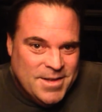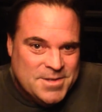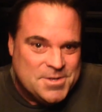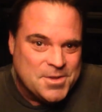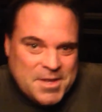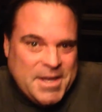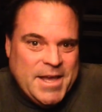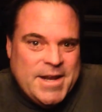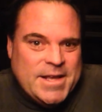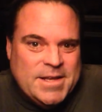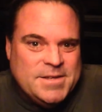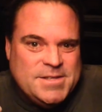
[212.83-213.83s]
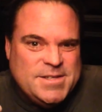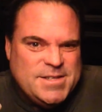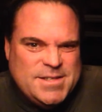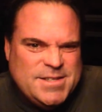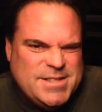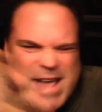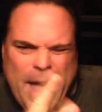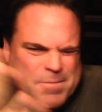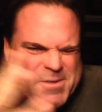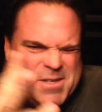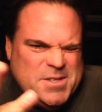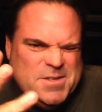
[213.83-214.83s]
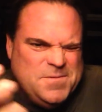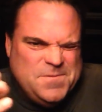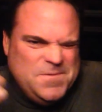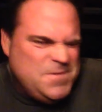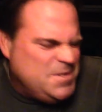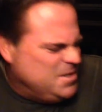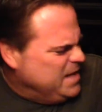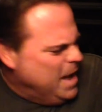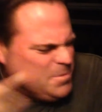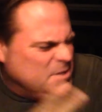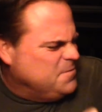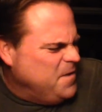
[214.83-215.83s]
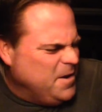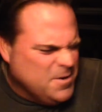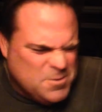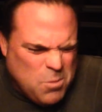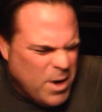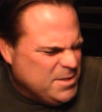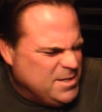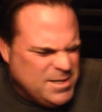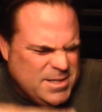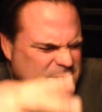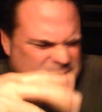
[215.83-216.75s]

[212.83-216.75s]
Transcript: So the kitty zaps his, snaps his fingers once, and the